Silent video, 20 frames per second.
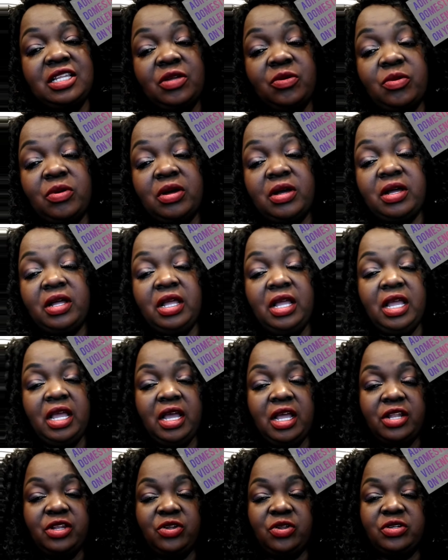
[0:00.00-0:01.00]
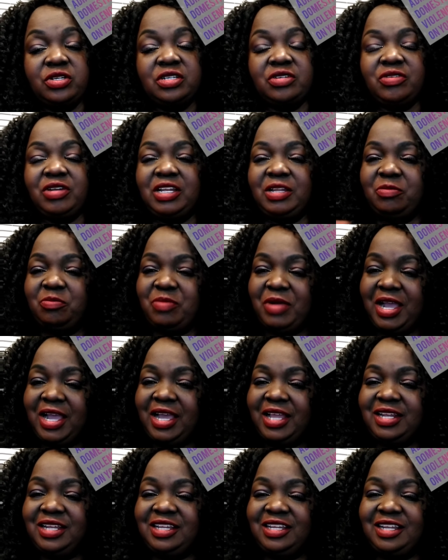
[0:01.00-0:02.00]
They were not really
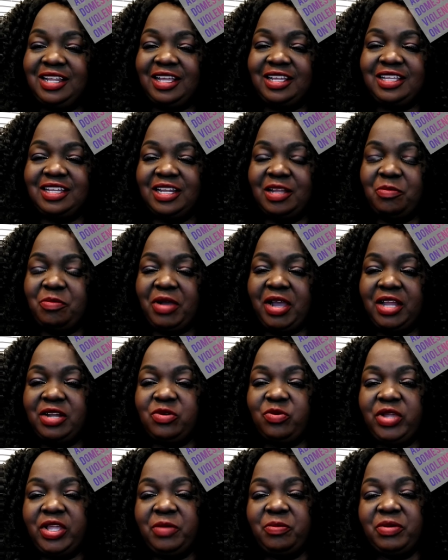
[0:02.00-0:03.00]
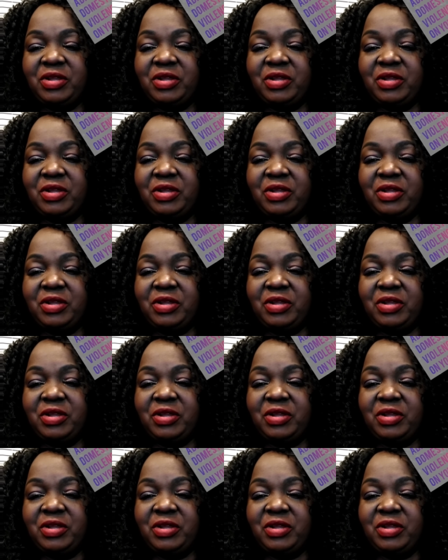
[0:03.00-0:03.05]
badly, like in a bad way,